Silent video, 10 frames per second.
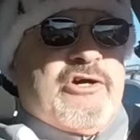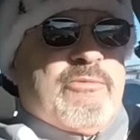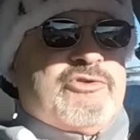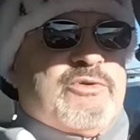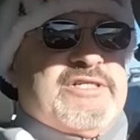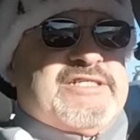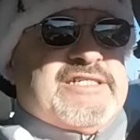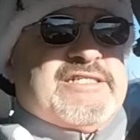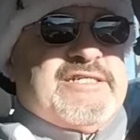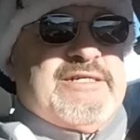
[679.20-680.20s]
Hope
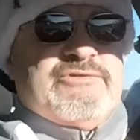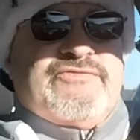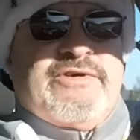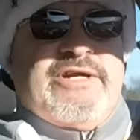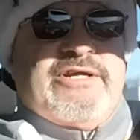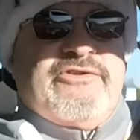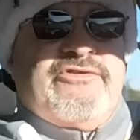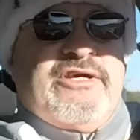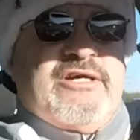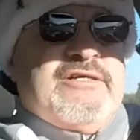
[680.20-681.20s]
2016 was very good
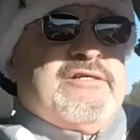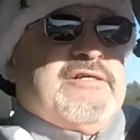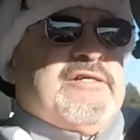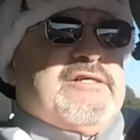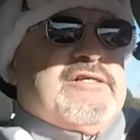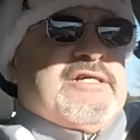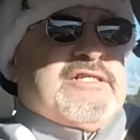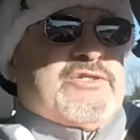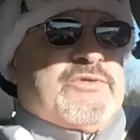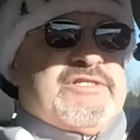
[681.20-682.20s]
to you, and
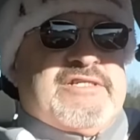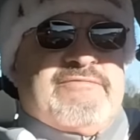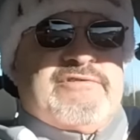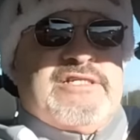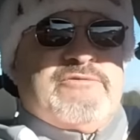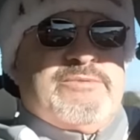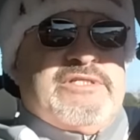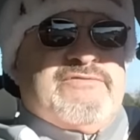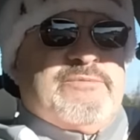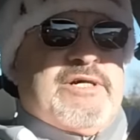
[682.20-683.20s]
that 2017 will
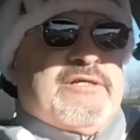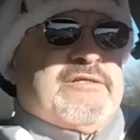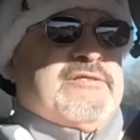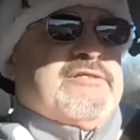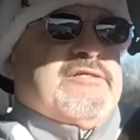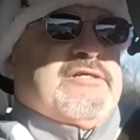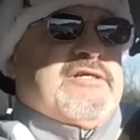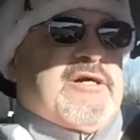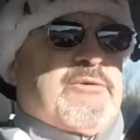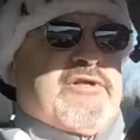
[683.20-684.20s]
be even better.
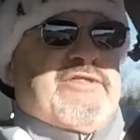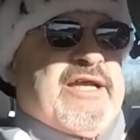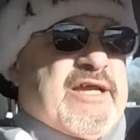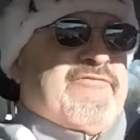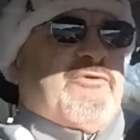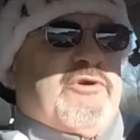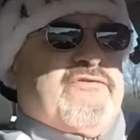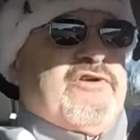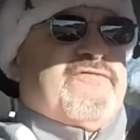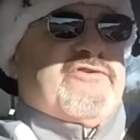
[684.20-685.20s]
I want to thank every one
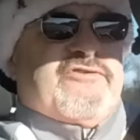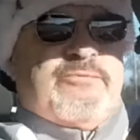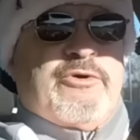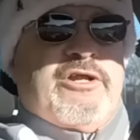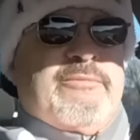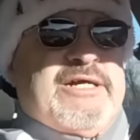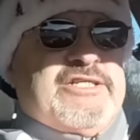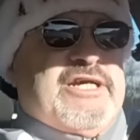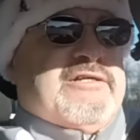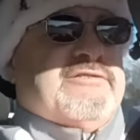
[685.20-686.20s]
of you for supporting my
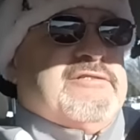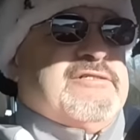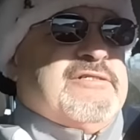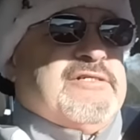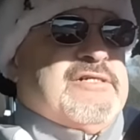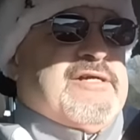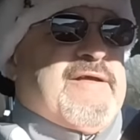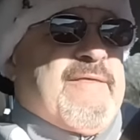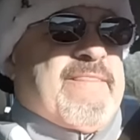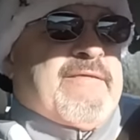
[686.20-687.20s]
channel,
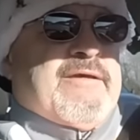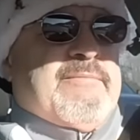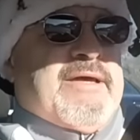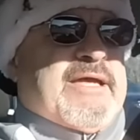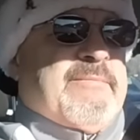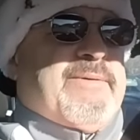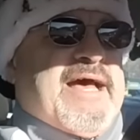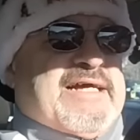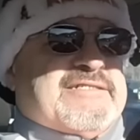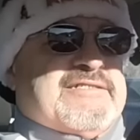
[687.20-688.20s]
making
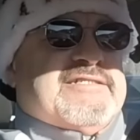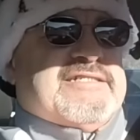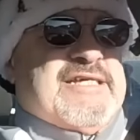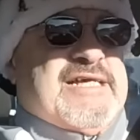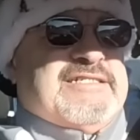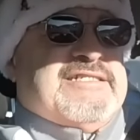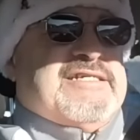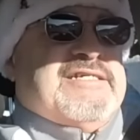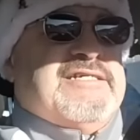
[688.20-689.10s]
PAX a success